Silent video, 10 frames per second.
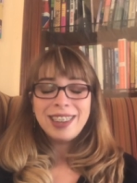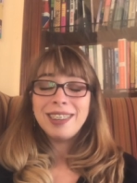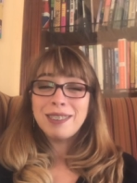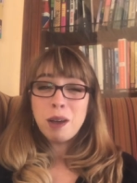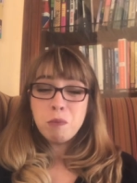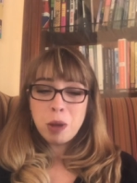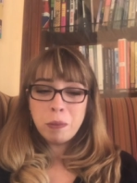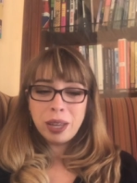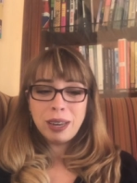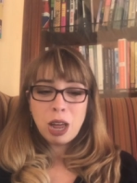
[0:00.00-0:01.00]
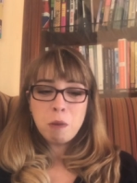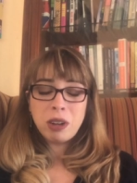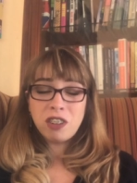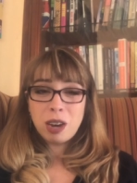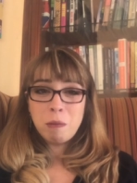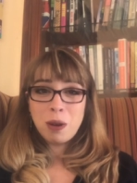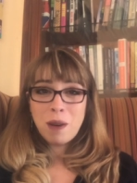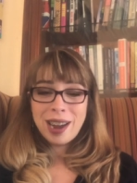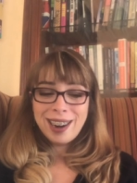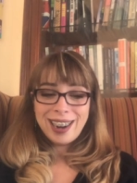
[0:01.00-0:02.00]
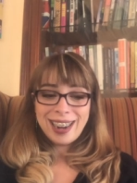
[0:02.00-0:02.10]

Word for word: is Come Tumbling Down by Seanan McGuire.